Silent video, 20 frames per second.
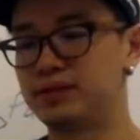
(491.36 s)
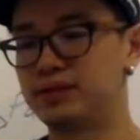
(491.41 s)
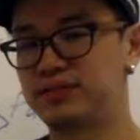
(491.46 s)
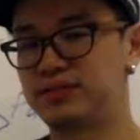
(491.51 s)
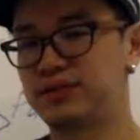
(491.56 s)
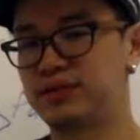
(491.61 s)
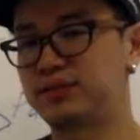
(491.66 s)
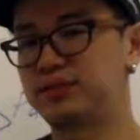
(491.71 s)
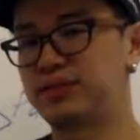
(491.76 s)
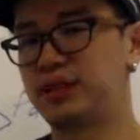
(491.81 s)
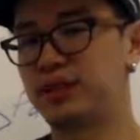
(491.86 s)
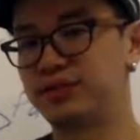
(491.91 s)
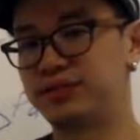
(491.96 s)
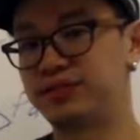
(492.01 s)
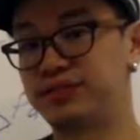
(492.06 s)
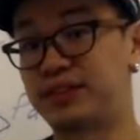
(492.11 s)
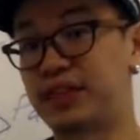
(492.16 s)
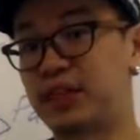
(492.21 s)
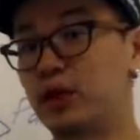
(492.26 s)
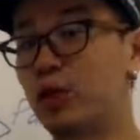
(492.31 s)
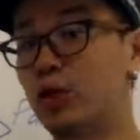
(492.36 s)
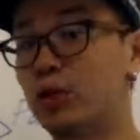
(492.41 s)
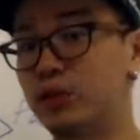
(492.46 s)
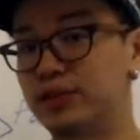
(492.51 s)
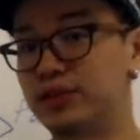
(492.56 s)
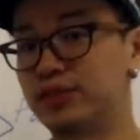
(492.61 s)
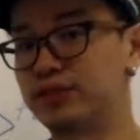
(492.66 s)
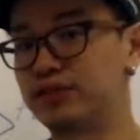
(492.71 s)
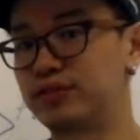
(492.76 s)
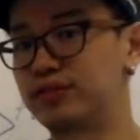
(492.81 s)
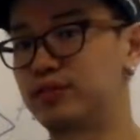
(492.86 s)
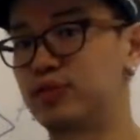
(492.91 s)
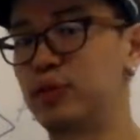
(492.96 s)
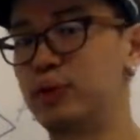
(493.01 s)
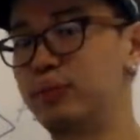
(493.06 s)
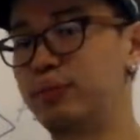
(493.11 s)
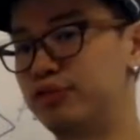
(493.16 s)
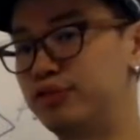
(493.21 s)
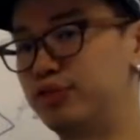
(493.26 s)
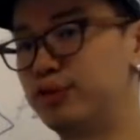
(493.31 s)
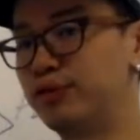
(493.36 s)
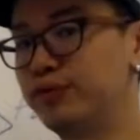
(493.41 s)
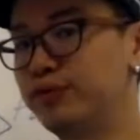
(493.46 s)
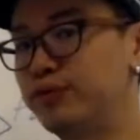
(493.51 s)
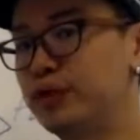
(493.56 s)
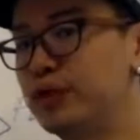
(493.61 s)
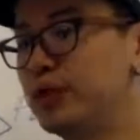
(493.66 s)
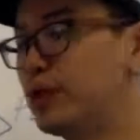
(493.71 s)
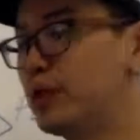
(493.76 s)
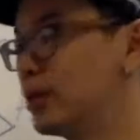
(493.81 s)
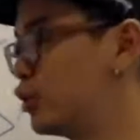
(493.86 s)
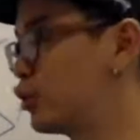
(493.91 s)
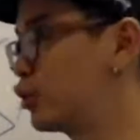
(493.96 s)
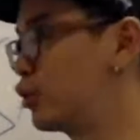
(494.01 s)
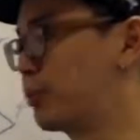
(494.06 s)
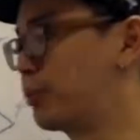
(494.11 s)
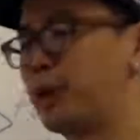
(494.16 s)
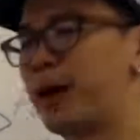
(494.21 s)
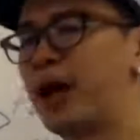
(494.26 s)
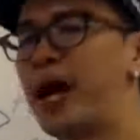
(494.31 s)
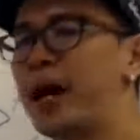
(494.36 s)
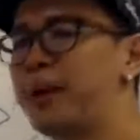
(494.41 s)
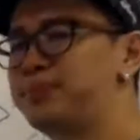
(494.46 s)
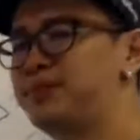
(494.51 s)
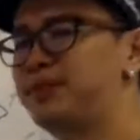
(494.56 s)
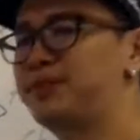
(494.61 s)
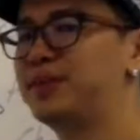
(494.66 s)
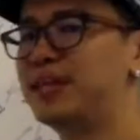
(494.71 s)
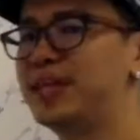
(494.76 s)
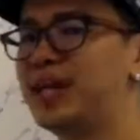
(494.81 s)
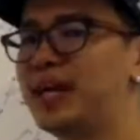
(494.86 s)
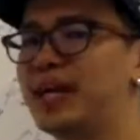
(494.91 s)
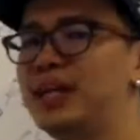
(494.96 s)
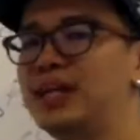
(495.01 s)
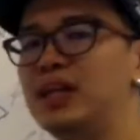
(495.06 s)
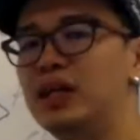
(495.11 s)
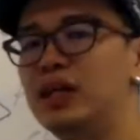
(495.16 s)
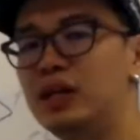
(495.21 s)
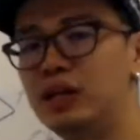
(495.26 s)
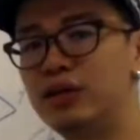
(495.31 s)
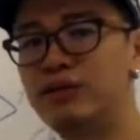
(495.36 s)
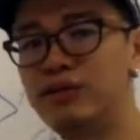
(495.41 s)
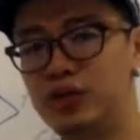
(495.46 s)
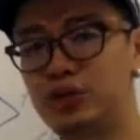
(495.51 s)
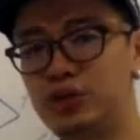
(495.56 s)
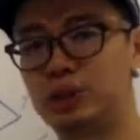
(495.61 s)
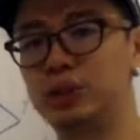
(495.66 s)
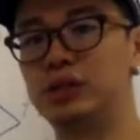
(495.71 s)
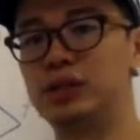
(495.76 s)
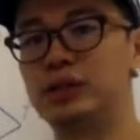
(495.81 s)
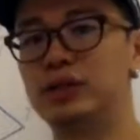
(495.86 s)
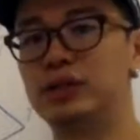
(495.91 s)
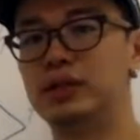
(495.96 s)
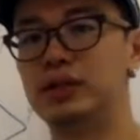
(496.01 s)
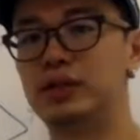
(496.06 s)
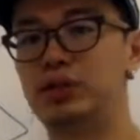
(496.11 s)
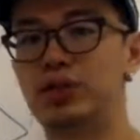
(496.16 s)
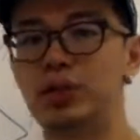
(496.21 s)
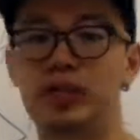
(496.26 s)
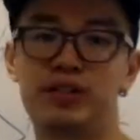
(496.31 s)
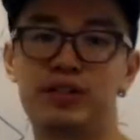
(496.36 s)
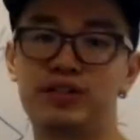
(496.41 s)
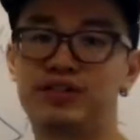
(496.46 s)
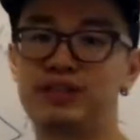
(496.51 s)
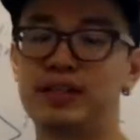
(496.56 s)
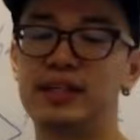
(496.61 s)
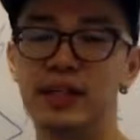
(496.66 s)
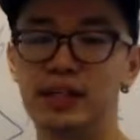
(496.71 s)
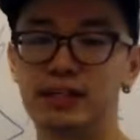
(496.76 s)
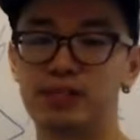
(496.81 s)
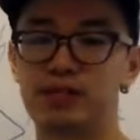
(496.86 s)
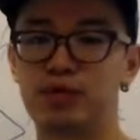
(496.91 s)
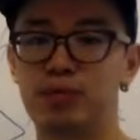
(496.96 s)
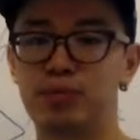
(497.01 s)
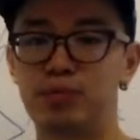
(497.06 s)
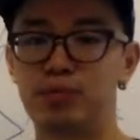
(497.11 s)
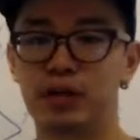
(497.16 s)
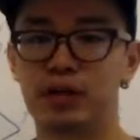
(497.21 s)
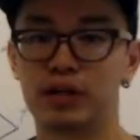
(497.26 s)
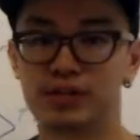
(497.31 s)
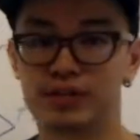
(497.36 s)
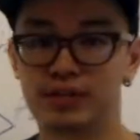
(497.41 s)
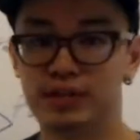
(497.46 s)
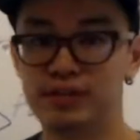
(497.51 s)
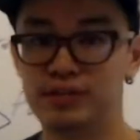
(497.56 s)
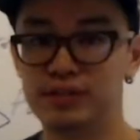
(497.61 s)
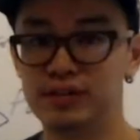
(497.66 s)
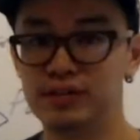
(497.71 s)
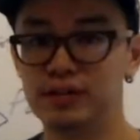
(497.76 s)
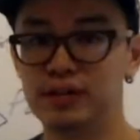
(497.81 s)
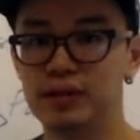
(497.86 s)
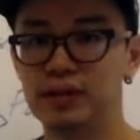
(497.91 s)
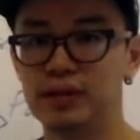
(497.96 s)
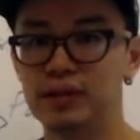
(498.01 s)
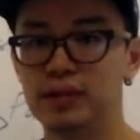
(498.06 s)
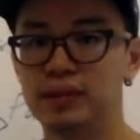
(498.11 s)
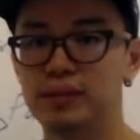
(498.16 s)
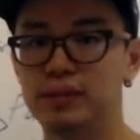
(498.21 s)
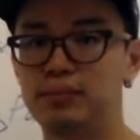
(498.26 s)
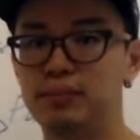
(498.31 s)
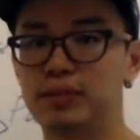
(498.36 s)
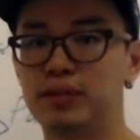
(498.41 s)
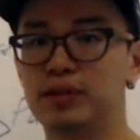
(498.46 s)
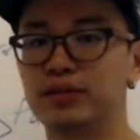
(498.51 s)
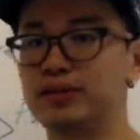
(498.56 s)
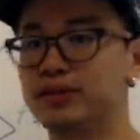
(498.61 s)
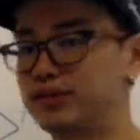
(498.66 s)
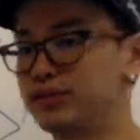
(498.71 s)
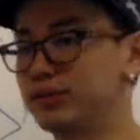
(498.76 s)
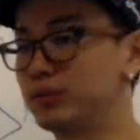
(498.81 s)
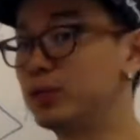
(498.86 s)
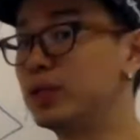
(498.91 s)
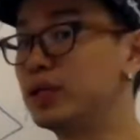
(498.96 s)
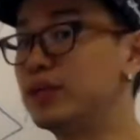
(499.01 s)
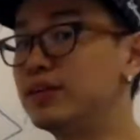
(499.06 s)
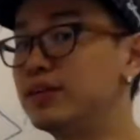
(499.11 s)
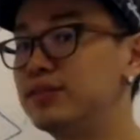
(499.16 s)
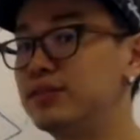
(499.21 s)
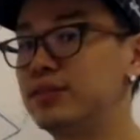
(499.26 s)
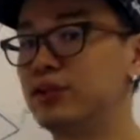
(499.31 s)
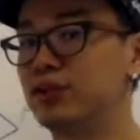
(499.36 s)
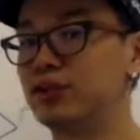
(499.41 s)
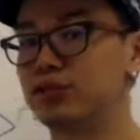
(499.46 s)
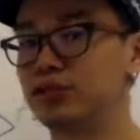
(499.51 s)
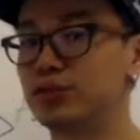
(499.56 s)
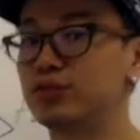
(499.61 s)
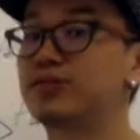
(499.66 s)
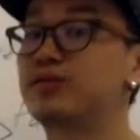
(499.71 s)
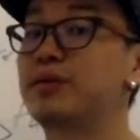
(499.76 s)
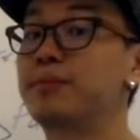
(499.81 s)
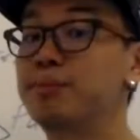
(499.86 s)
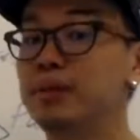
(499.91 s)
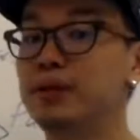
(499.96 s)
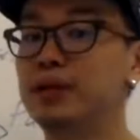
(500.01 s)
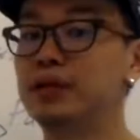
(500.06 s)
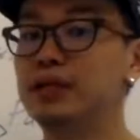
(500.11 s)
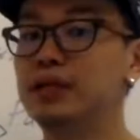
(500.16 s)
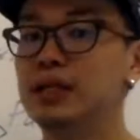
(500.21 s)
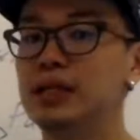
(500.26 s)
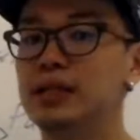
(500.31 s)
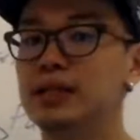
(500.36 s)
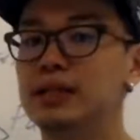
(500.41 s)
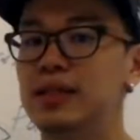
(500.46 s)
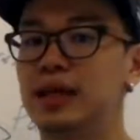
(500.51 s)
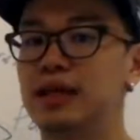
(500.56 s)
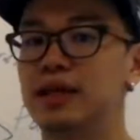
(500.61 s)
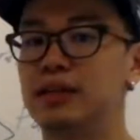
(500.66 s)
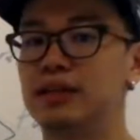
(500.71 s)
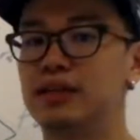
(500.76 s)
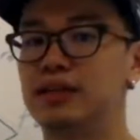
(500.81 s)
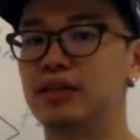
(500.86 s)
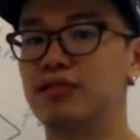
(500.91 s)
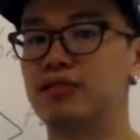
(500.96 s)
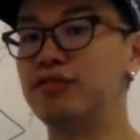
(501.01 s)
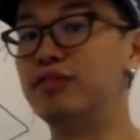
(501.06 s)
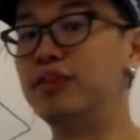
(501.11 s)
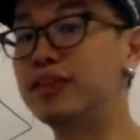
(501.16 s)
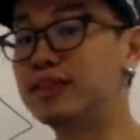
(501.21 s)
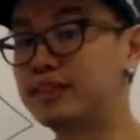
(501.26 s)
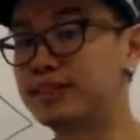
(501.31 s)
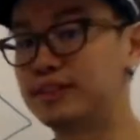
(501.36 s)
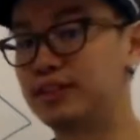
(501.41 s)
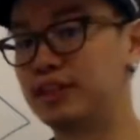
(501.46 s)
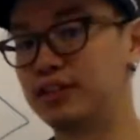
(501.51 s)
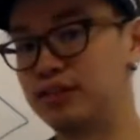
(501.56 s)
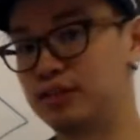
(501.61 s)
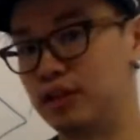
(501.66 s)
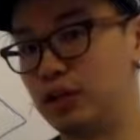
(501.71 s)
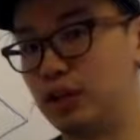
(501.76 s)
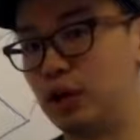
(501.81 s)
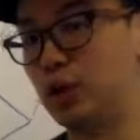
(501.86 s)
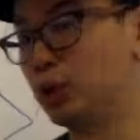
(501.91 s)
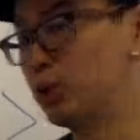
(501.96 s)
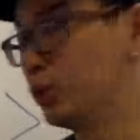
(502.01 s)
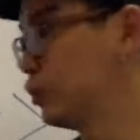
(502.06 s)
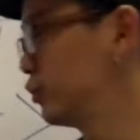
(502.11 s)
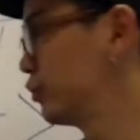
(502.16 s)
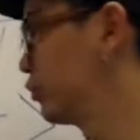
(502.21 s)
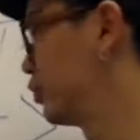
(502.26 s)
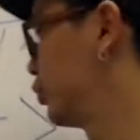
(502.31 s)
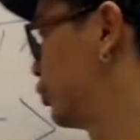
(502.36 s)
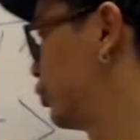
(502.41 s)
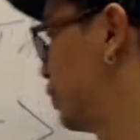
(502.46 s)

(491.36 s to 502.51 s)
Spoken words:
subset of stakeholders to approve, you could perhaps even get an individual to actually say yes to your product or service. Because it's so easy or so simple that the risk is low. So